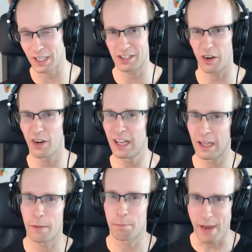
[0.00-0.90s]
So
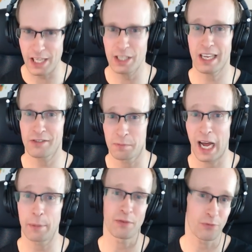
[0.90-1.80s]
make yourself
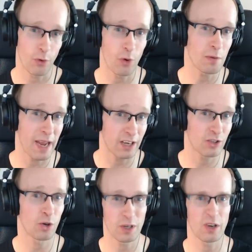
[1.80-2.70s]
smart before you make a
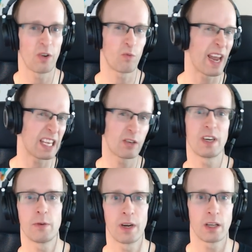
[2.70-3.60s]
choice on where you
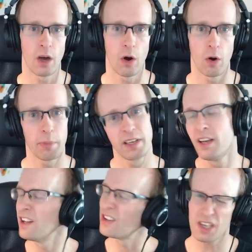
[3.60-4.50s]
really want to go. But
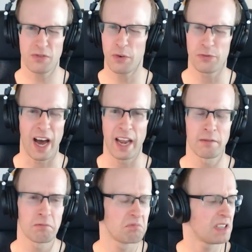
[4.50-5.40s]
just for fun,
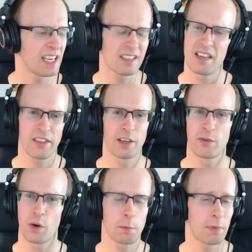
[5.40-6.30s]
there's nothing
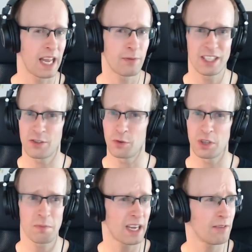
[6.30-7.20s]
wrong with playing with these tools,
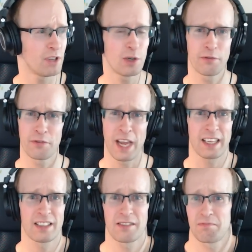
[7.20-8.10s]
making video
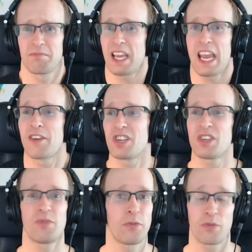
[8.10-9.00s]
effects just
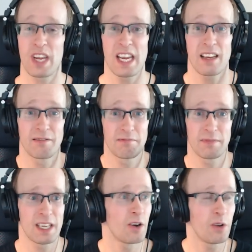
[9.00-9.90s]
for free,
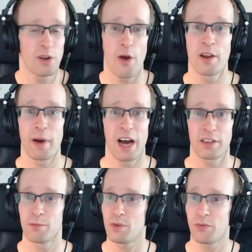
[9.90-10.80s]
you know, learn about
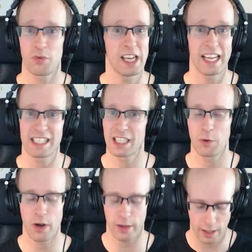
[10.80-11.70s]
them, do freelancing
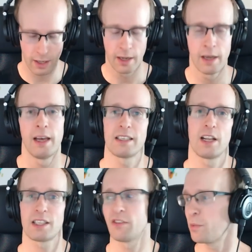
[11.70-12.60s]
work. There's
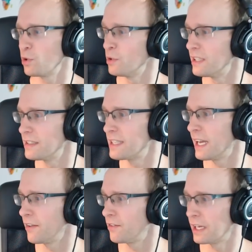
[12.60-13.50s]
lots of opportunities there,
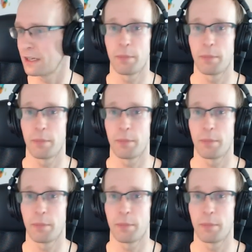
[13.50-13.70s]
I think.